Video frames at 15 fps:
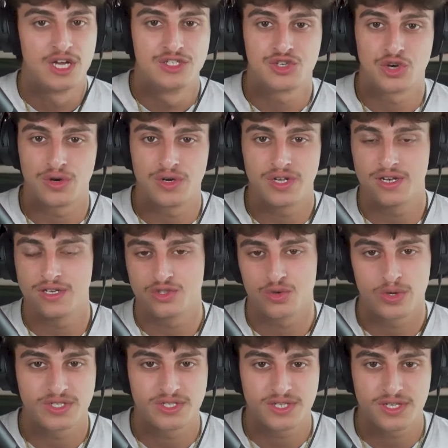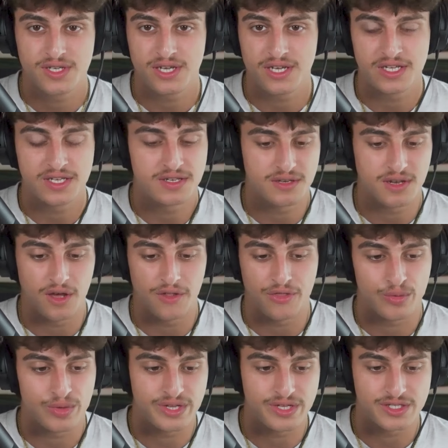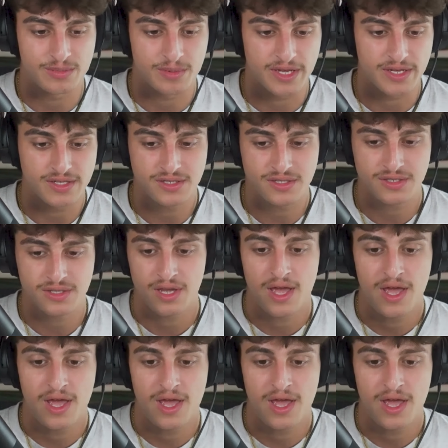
turn it and twist it in a 3D space,